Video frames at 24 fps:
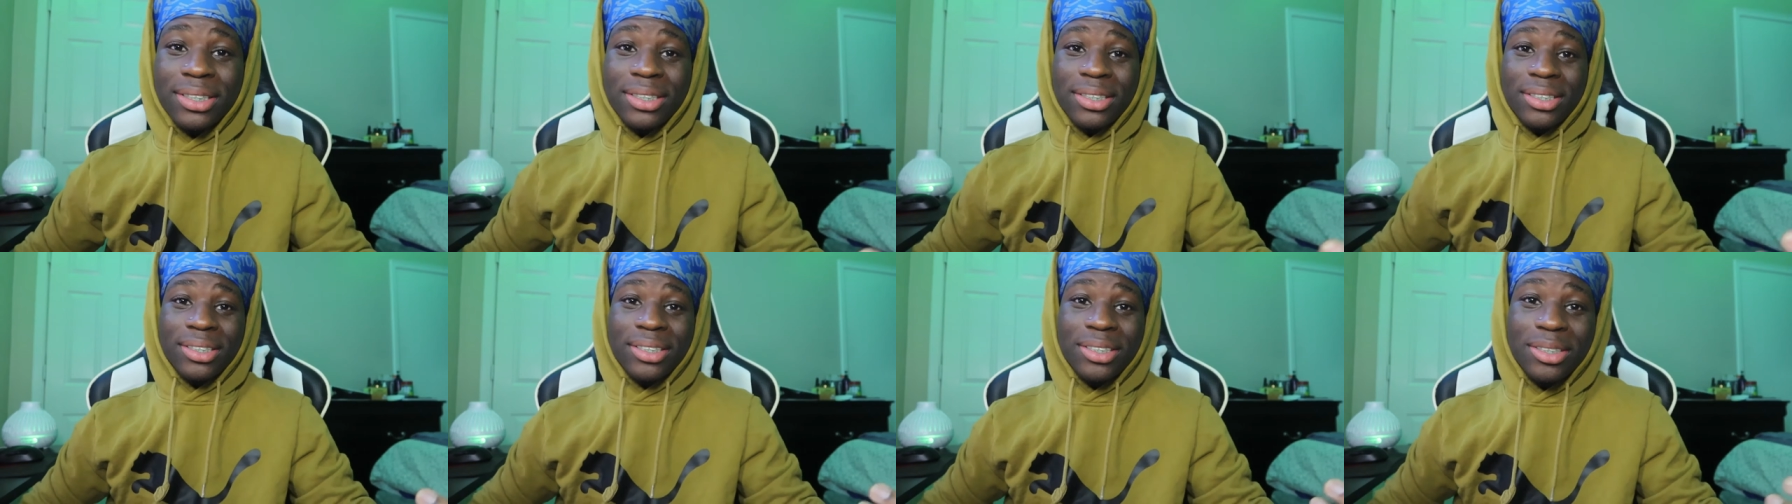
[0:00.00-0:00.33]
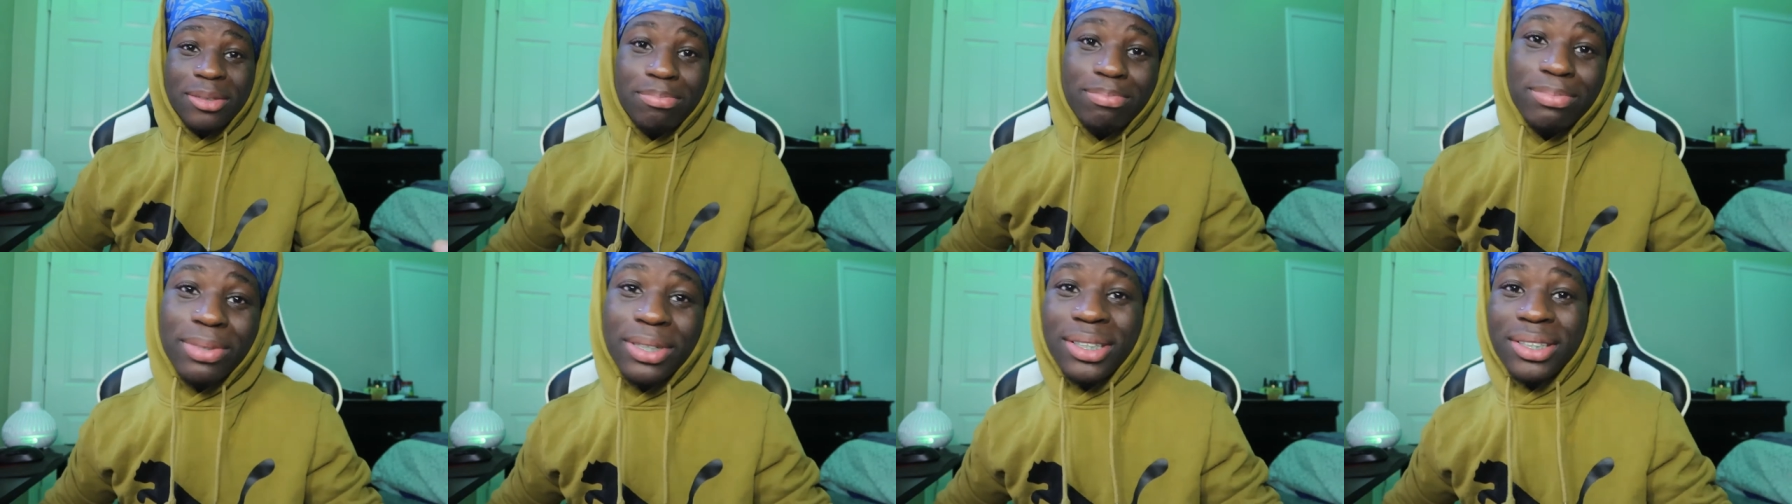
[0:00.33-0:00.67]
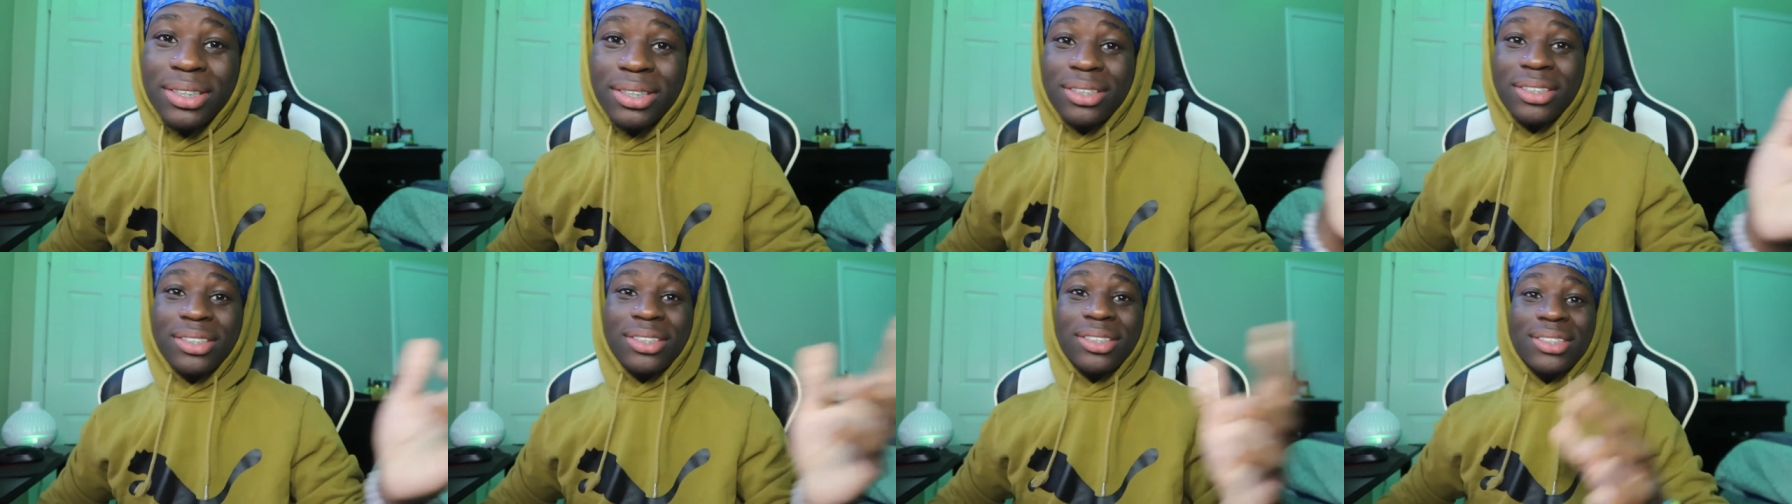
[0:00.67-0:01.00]
sure your
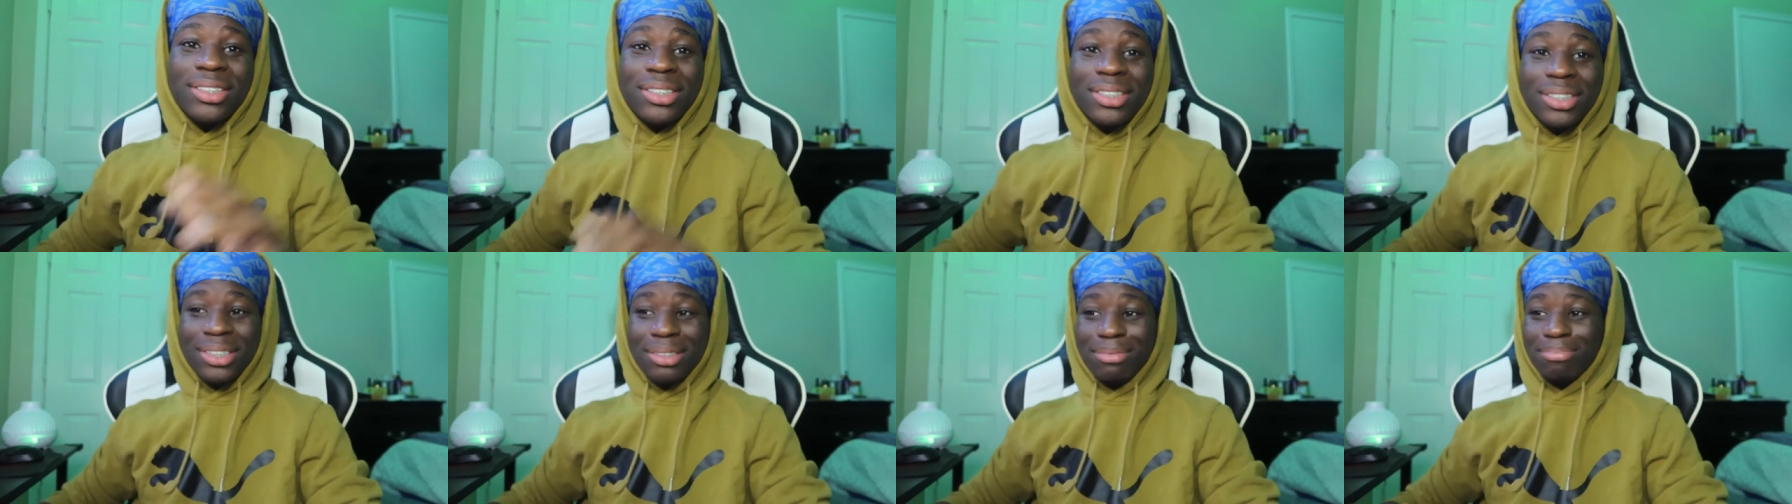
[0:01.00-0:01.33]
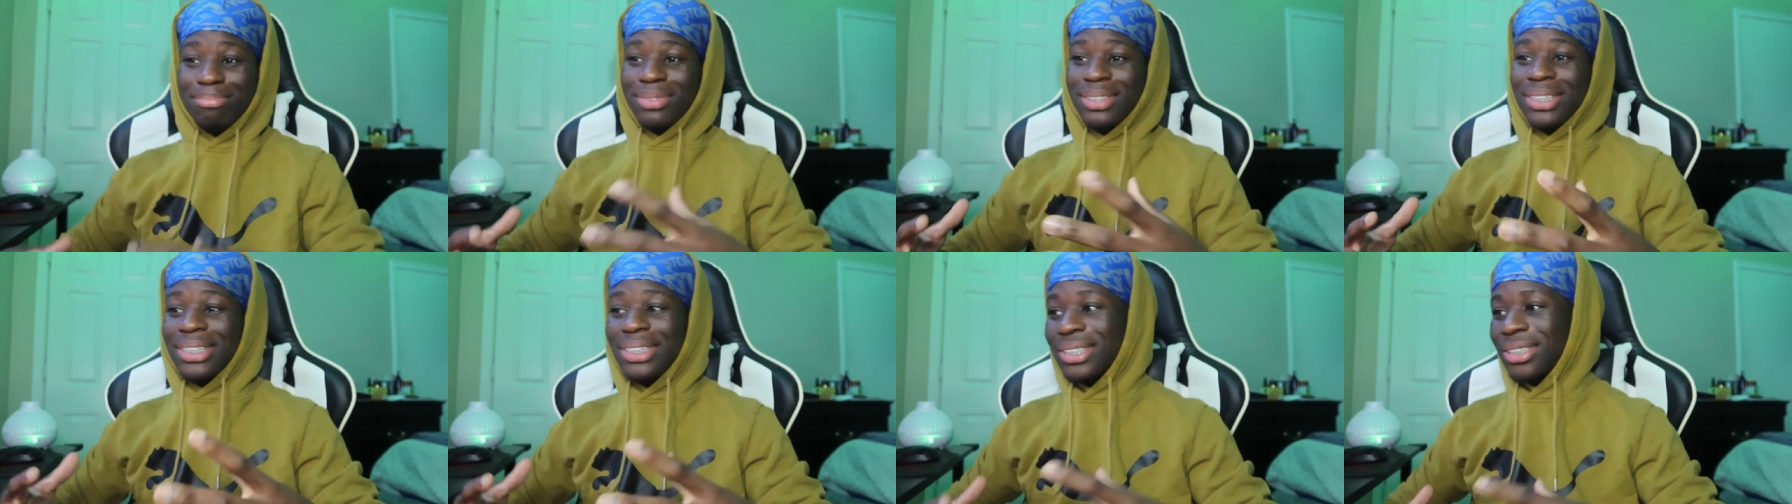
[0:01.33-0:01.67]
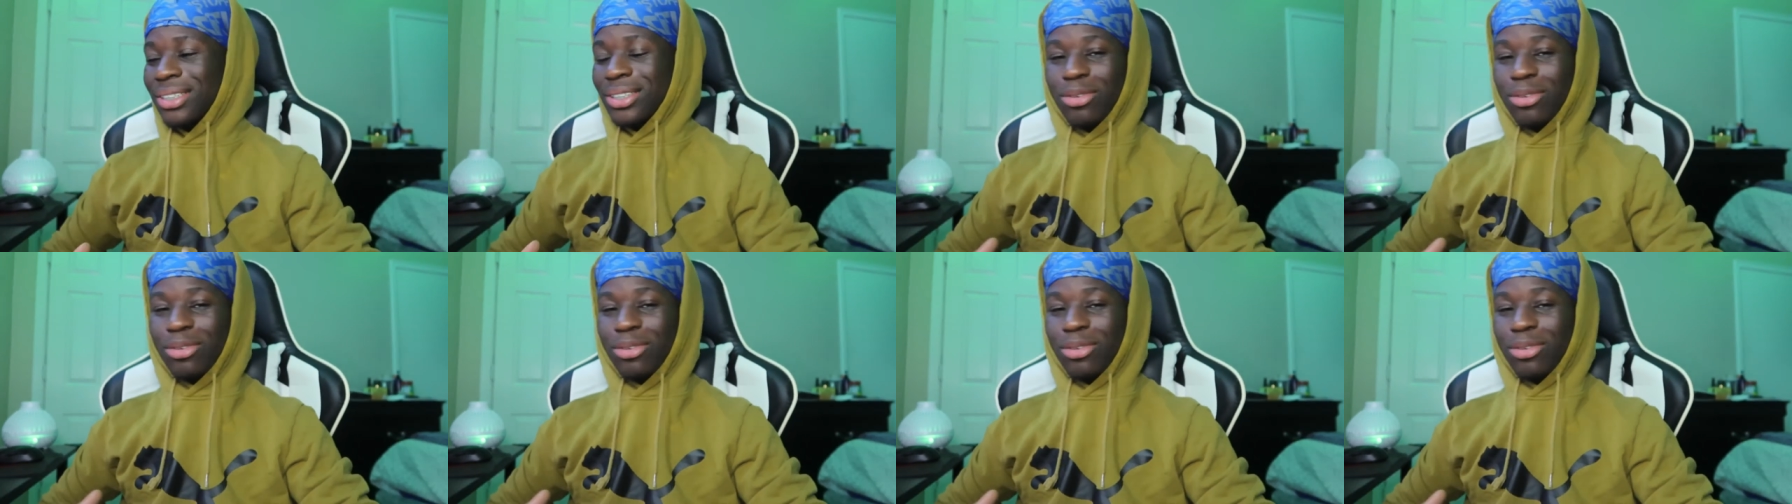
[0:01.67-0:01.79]
brother and sister them good.